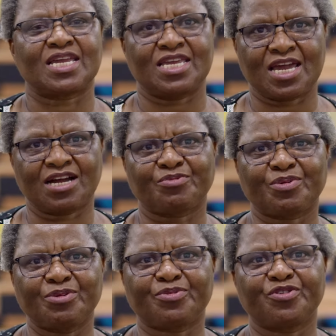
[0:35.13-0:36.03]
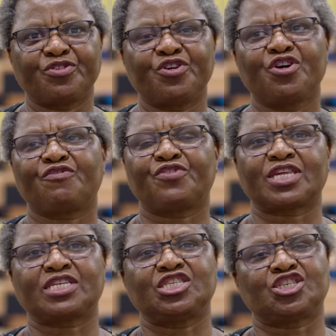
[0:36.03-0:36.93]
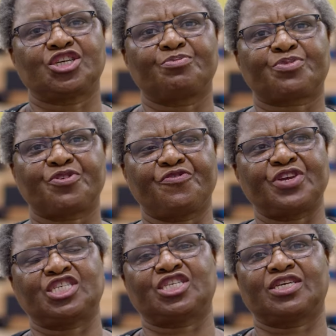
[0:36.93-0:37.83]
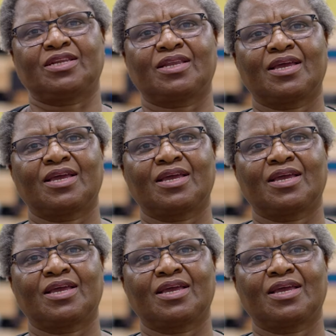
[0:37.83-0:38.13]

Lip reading: young people for the teaching profession.